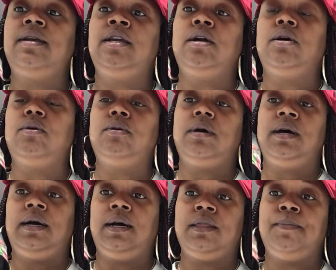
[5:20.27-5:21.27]
you
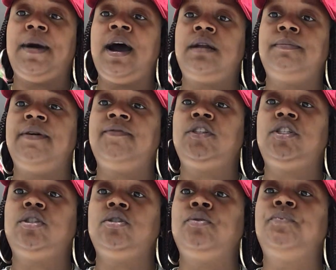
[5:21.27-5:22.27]
know, the bottom of the
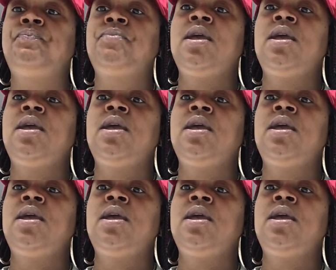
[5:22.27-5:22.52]
shoe.